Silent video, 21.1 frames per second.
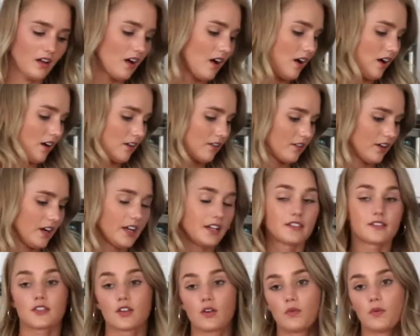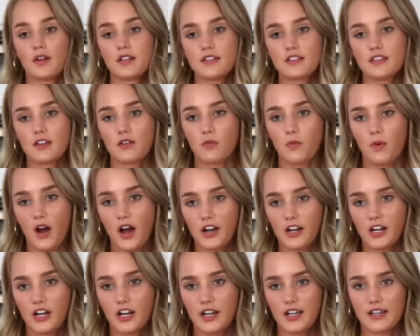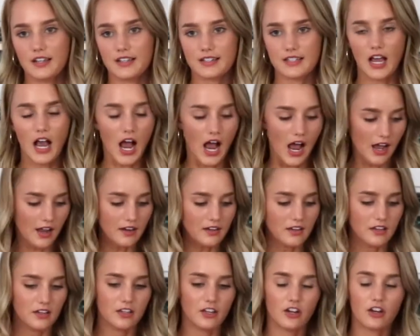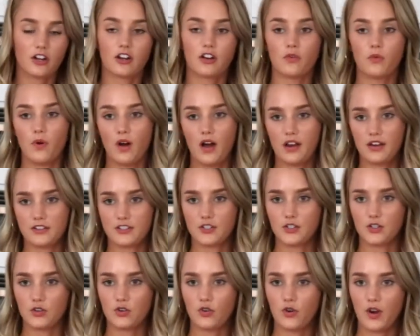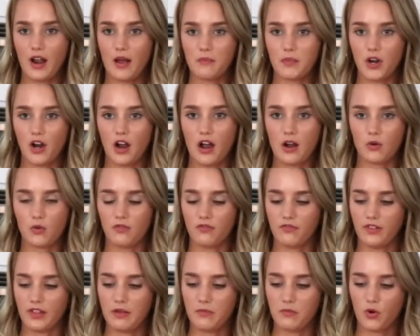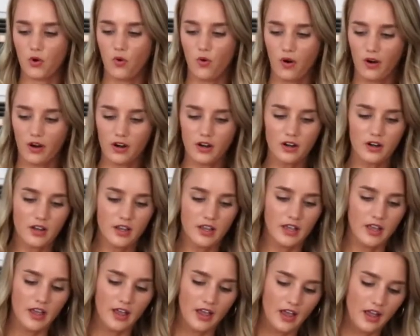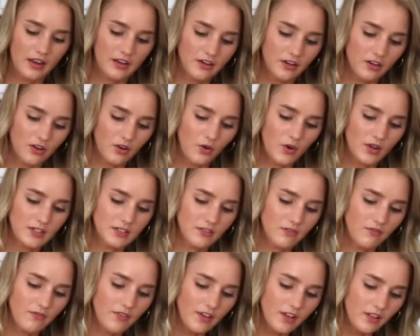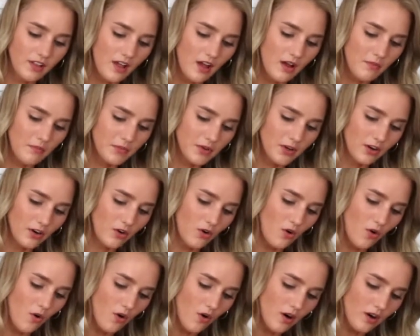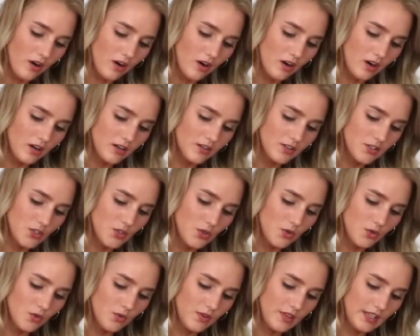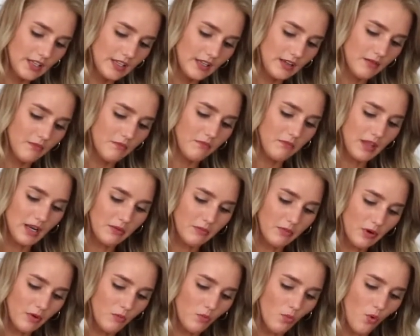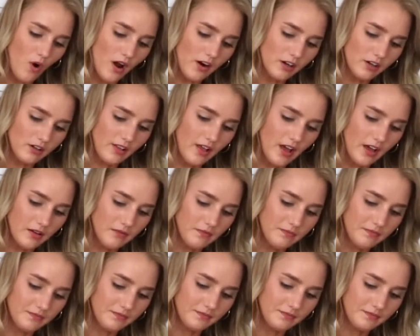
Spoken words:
All right, so once your water is hot, you're going to want to grab your AquaFlame core and you're going to fill up your core to the minimum water line.